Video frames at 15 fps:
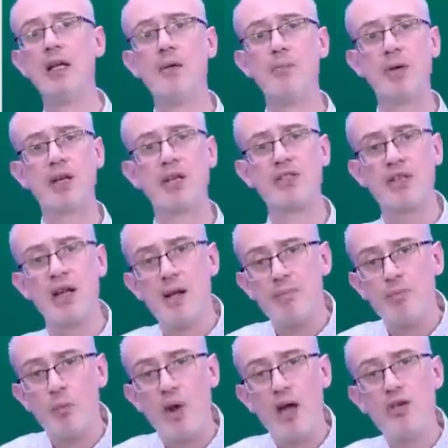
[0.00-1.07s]
because
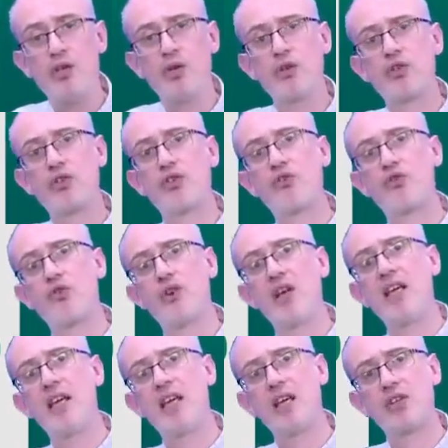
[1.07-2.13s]
when you're
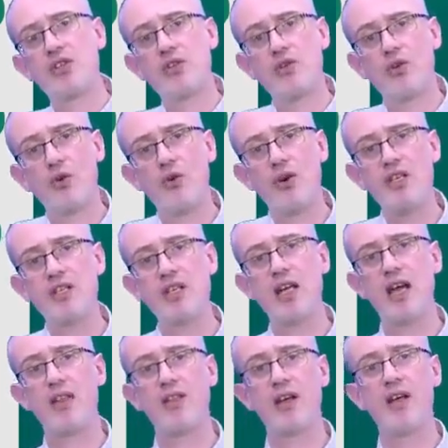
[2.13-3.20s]
stringing a story
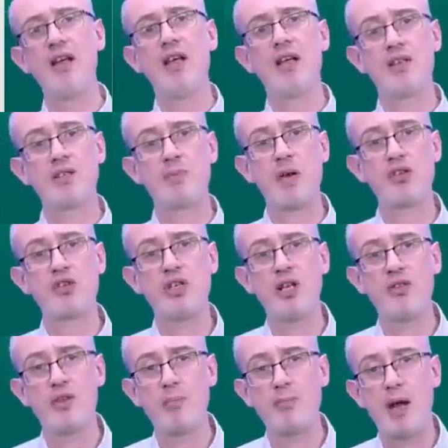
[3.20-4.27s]
together, especially
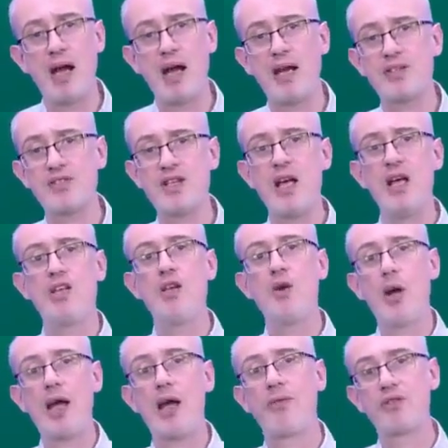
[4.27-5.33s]
in the past, you
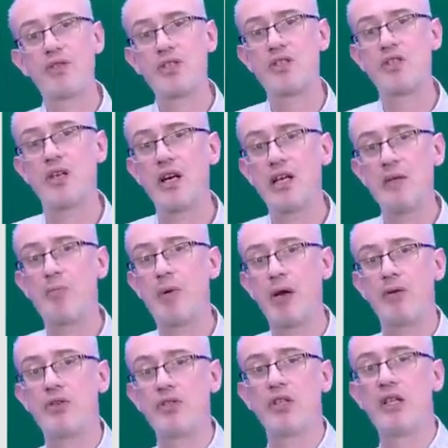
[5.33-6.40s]
have to
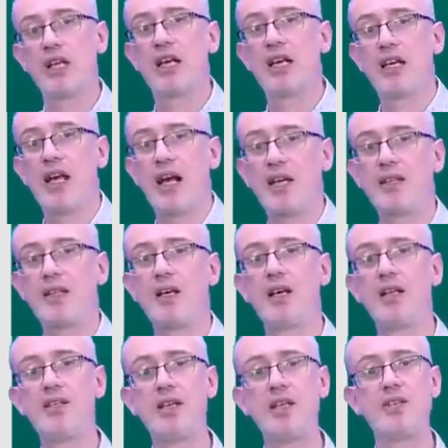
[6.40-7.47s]
signpost and connect the
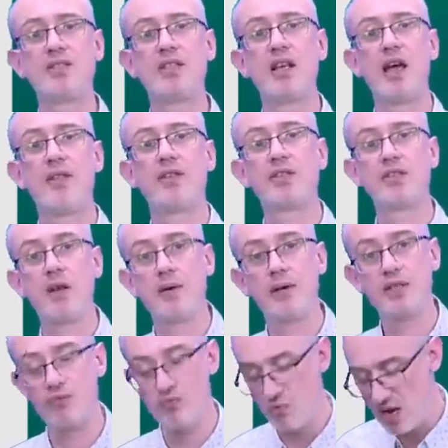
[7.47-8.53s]
ideas together so
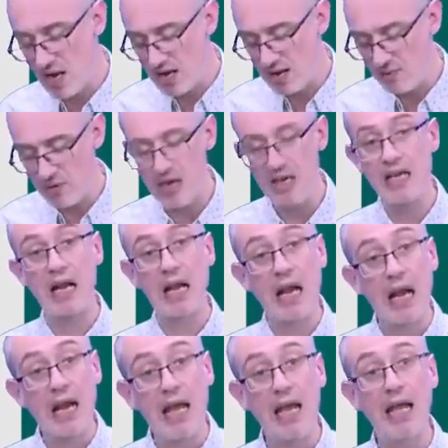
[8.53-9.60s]
it's really, really
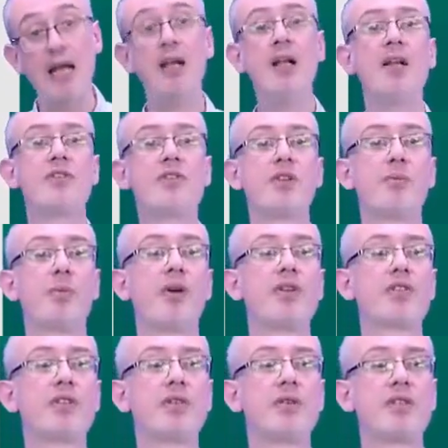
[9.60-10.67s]
clear to the
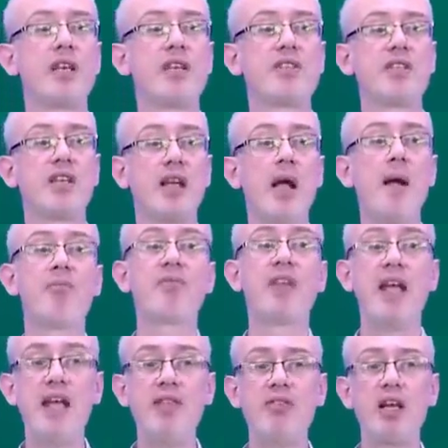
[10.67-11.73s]
person who's listening.
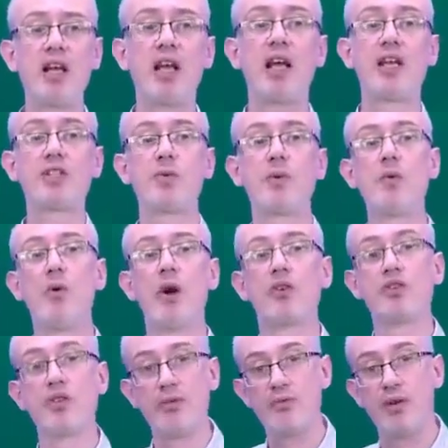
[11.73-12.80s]
In the class, we
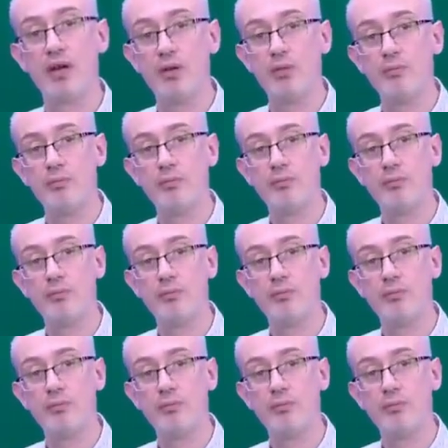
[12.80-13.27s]
watched a film